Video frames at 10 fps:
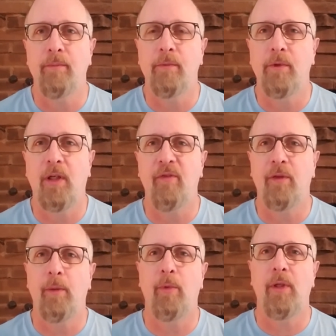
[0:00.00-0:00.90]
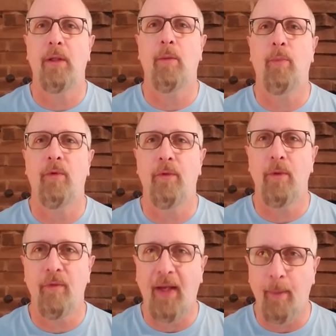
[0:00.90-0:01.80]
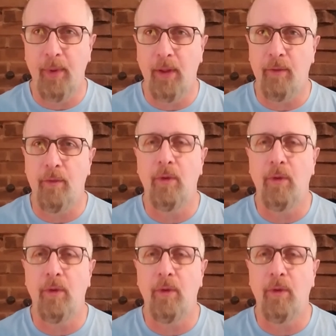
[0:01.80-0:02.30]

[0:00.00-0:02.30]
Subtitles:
Life, liberty, and the pursuit of happiness.